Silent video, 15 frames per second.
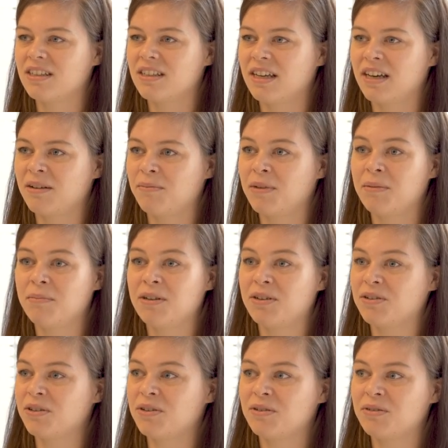maybe
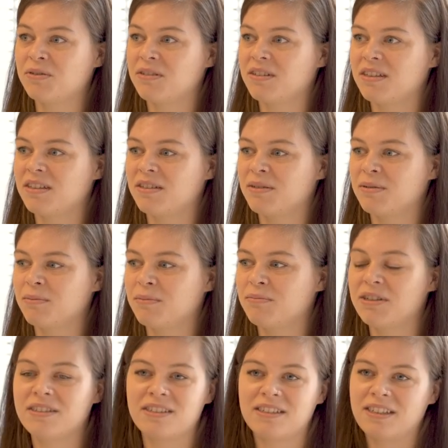your own
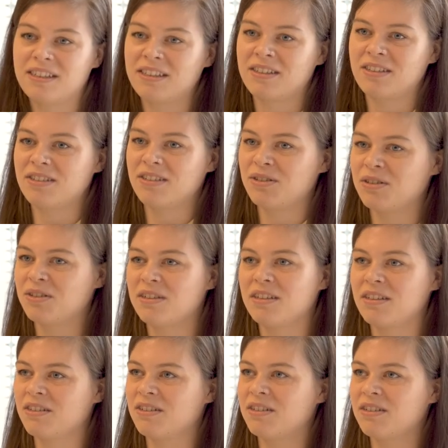prejudice, your
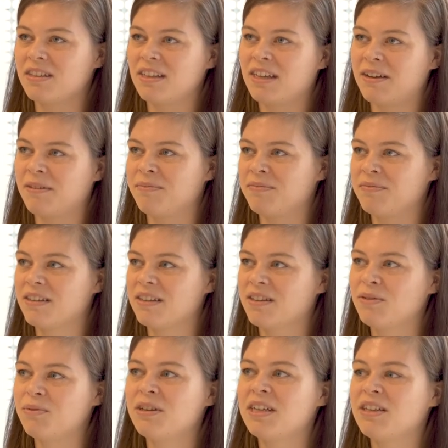the
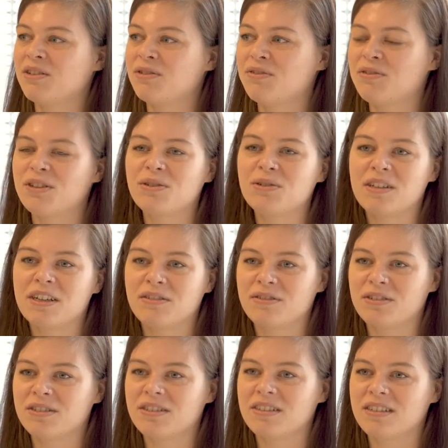way you view
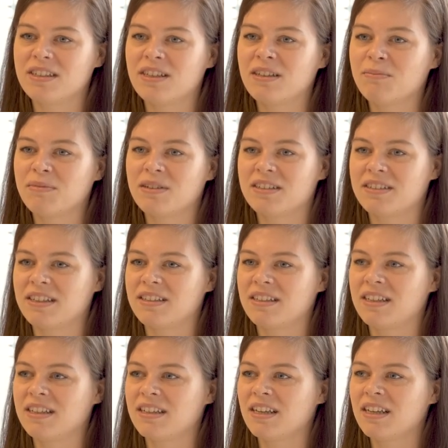diversity. Because I
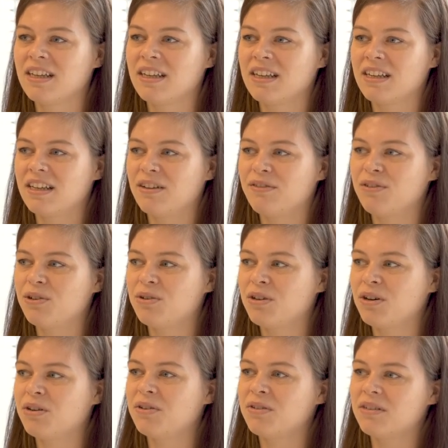think if you
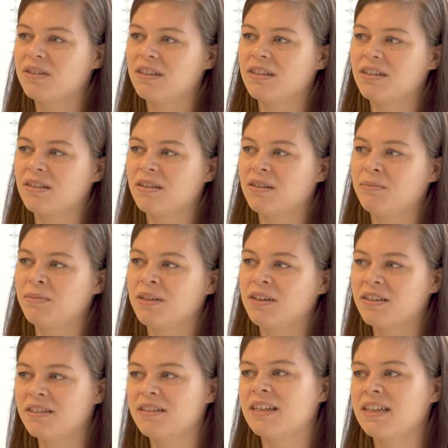go
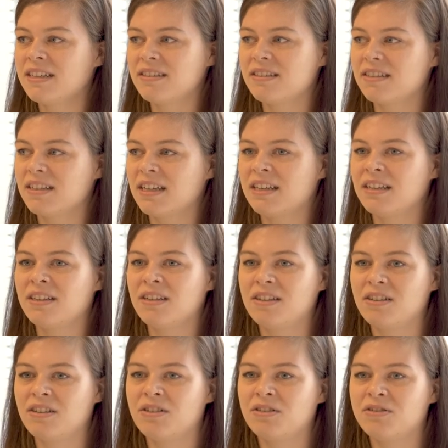beyond that
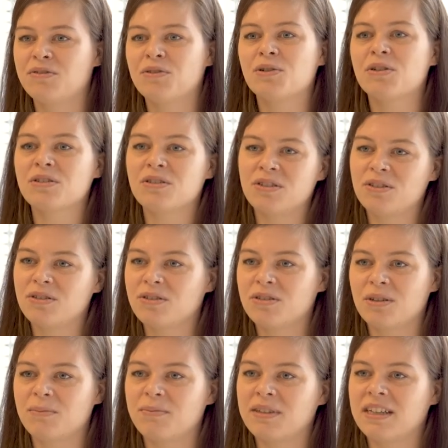and you're forced to do
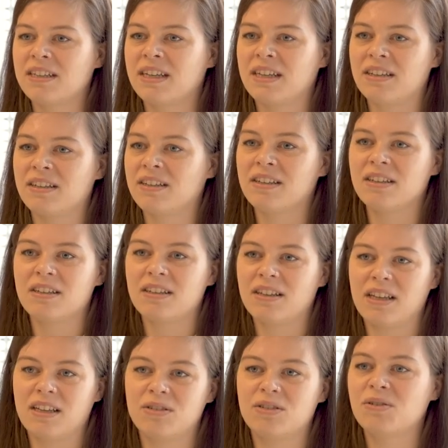something, then
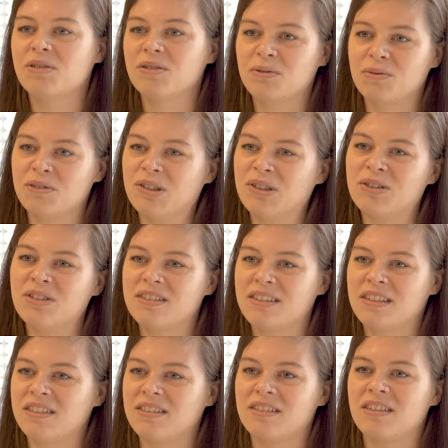students will notice
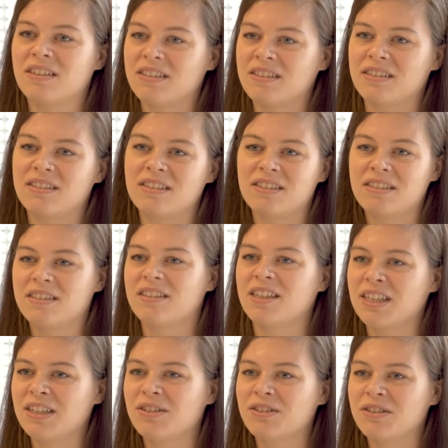that it's not
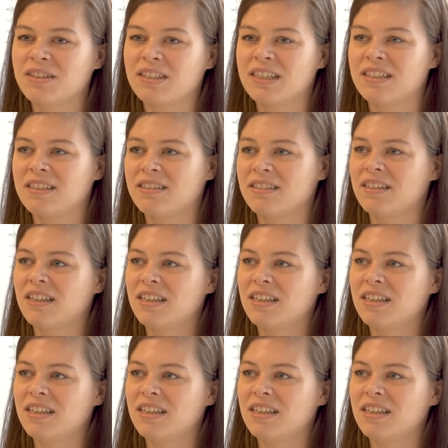sincere, or that it's,